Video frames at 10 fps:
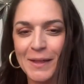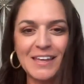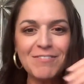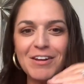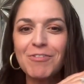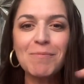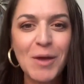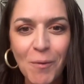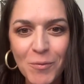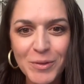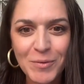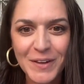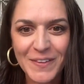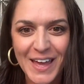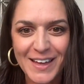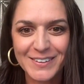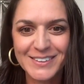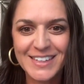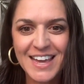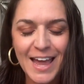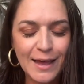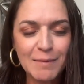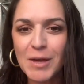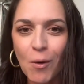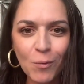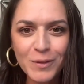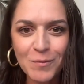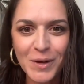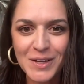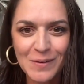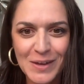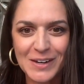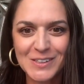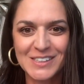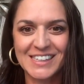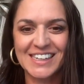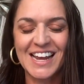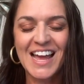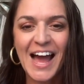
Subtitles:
Even if I'm the only one in the house and I'm the only one who hears it,